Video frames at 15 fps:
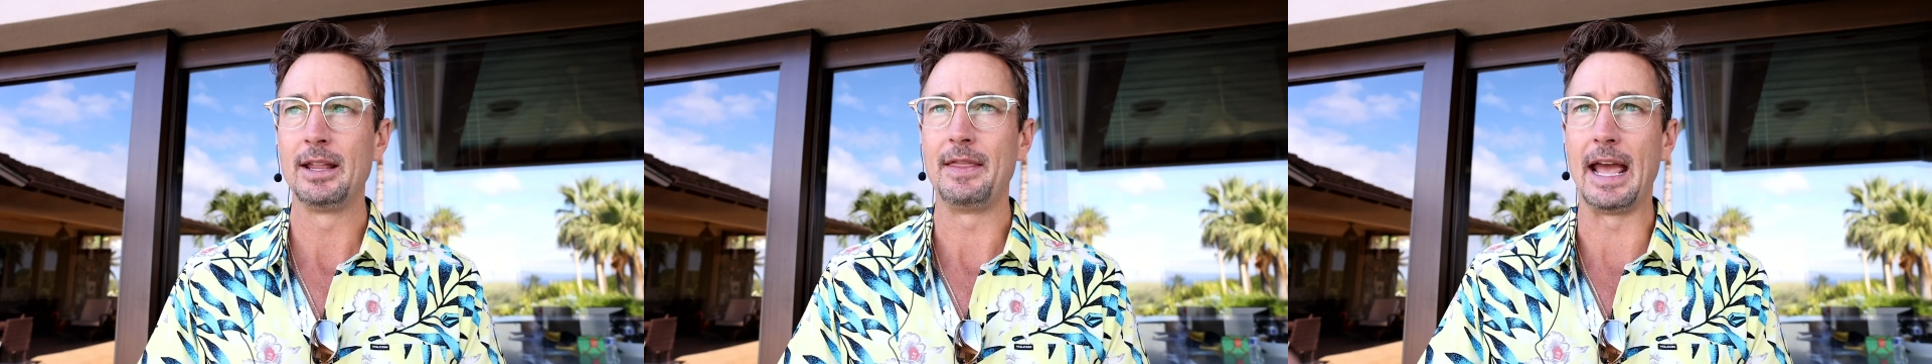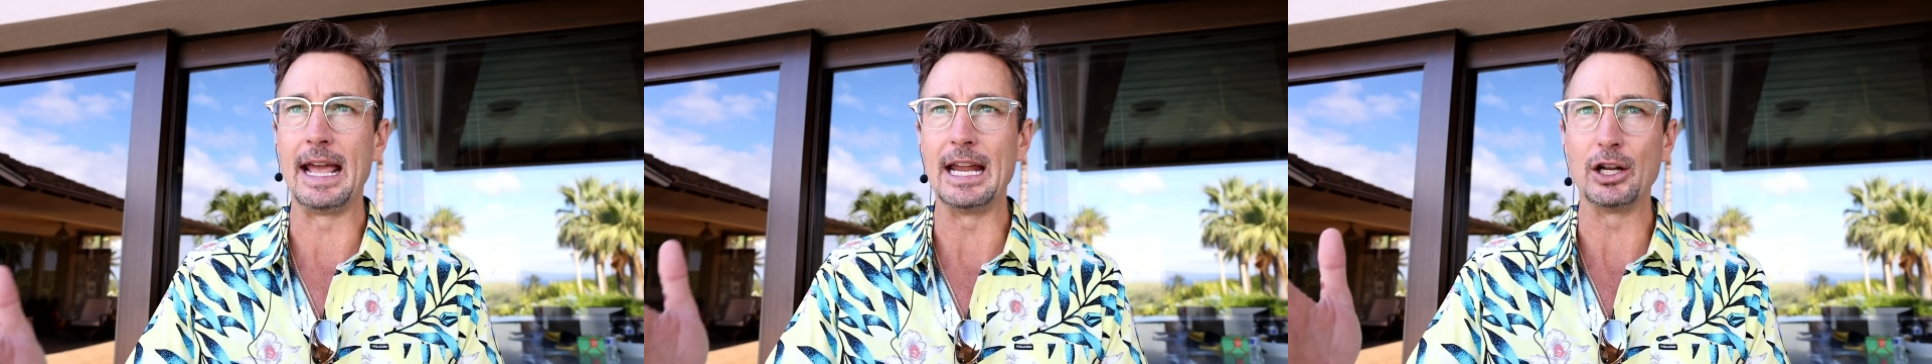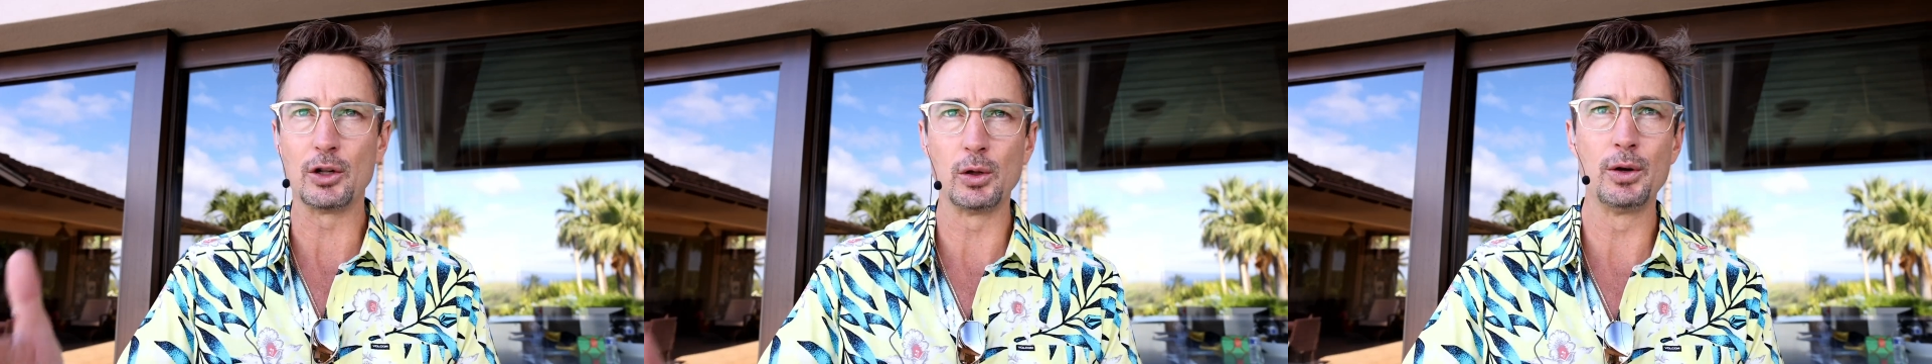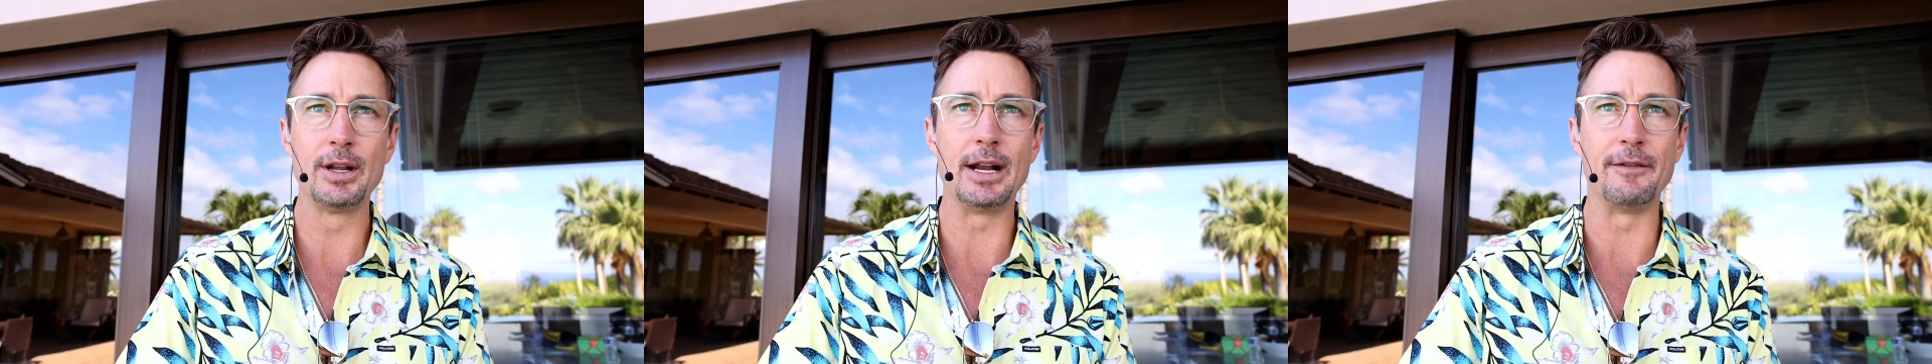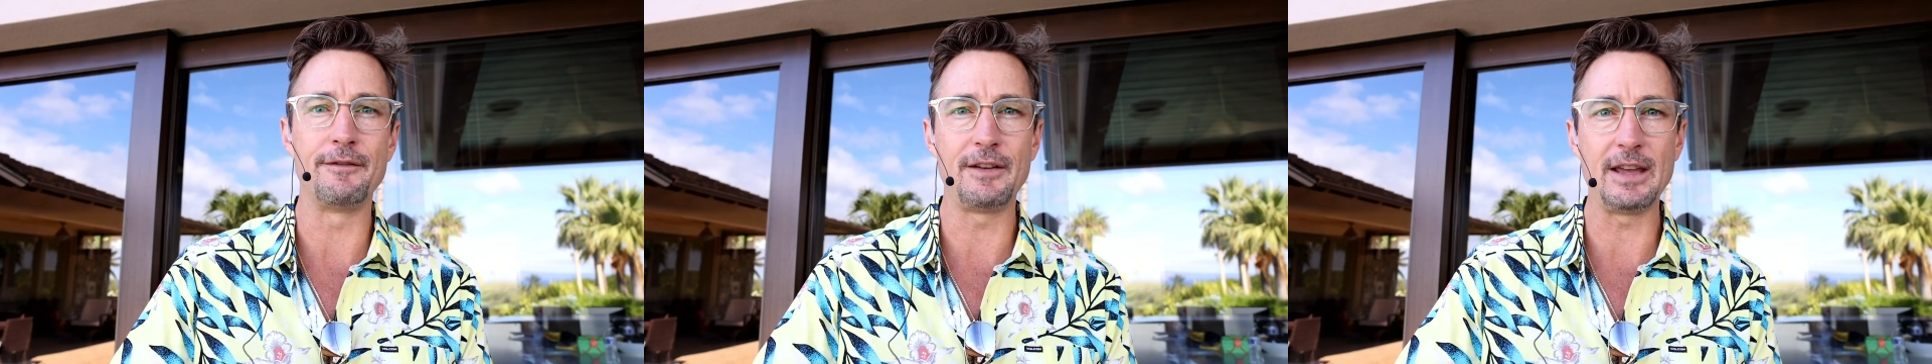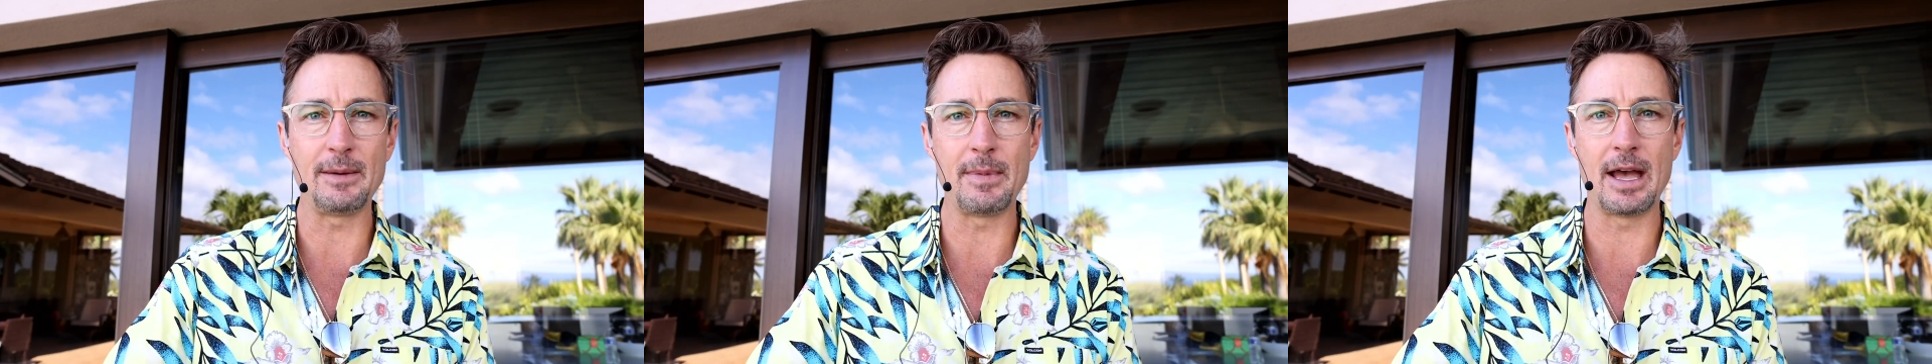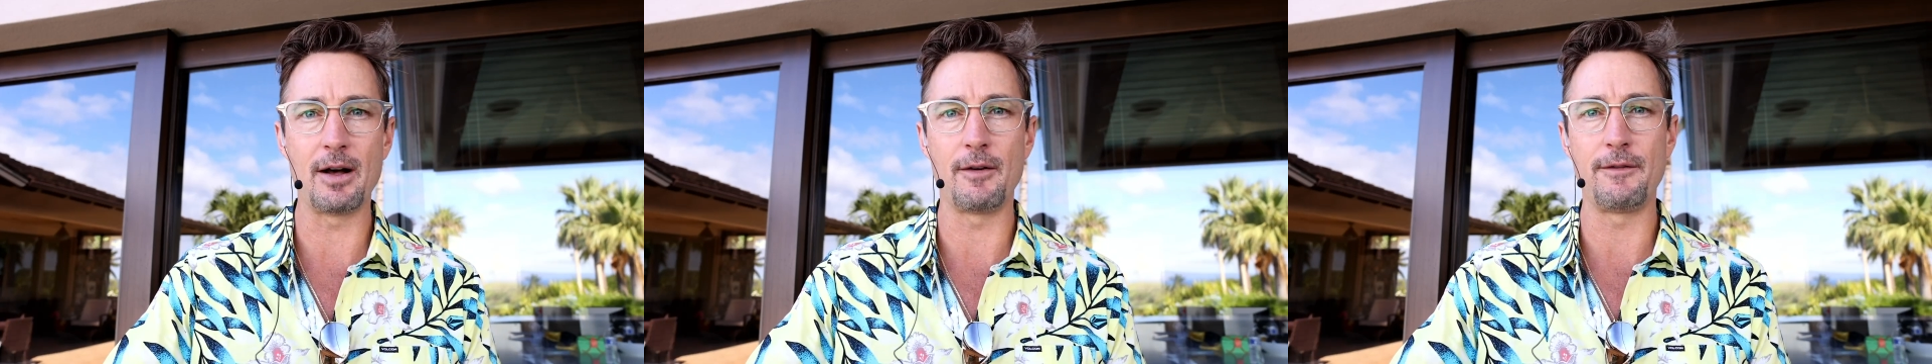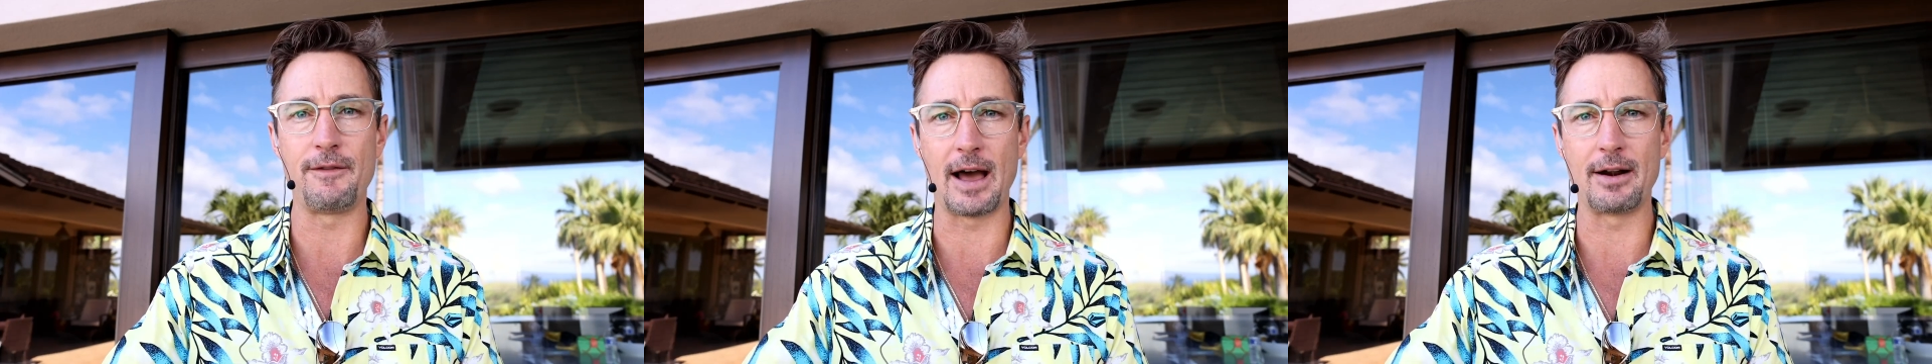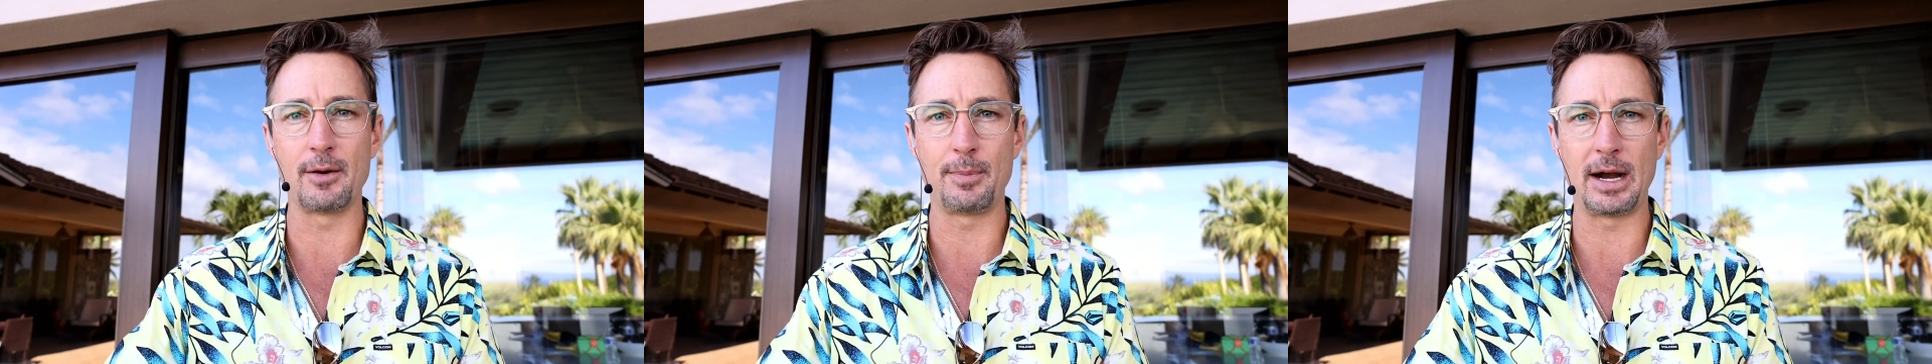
they included a female fighter